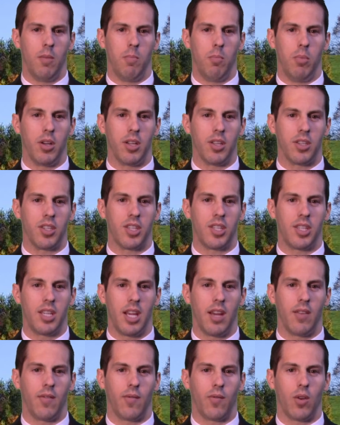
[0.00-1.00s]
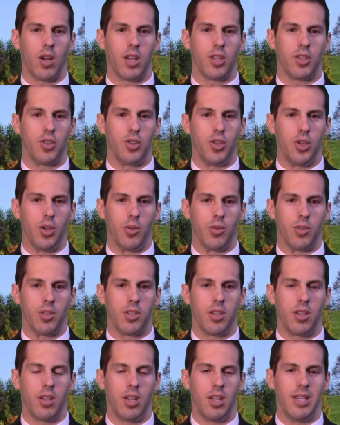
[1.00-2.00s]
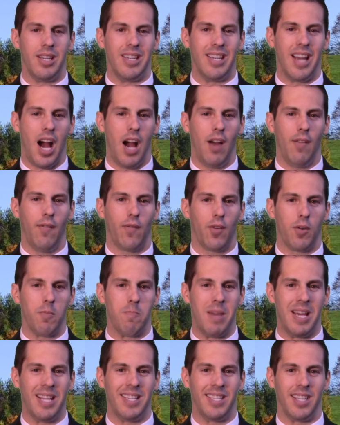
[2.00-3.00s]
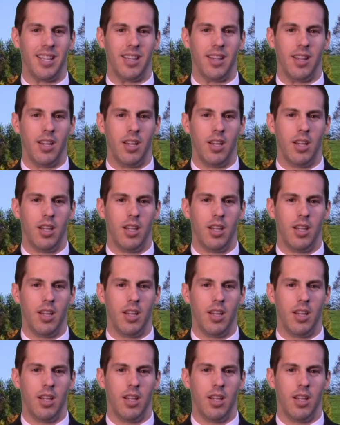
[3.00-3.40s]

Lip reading: but instead fresh juice, not fermented,